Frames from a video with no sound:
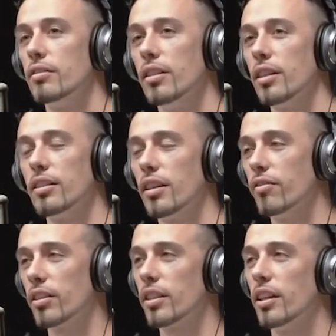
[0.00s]
Yeah, yeah,
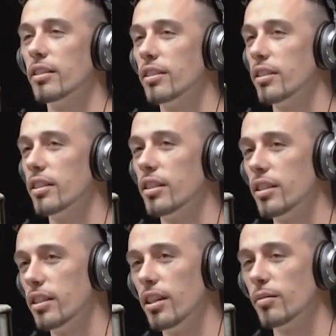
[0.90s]
fuck that.
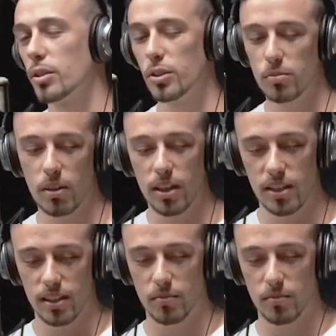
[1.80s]
I'm cool, bro.